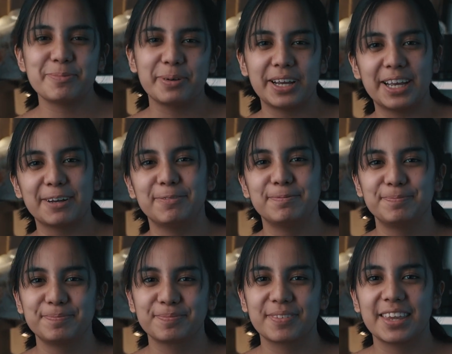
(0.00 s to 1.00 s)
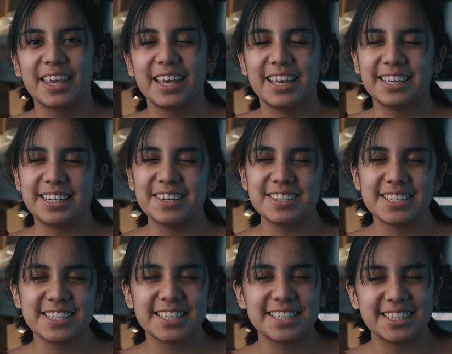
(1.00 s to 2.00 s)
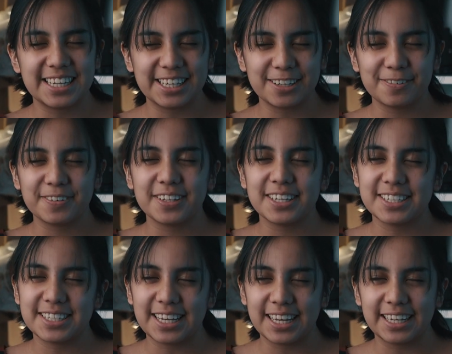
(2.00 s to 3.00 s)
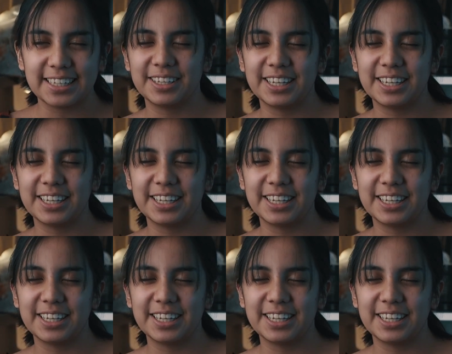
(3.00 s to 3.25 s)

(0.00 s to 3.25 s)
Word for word: pray. Dear Jesus, thank you for this day.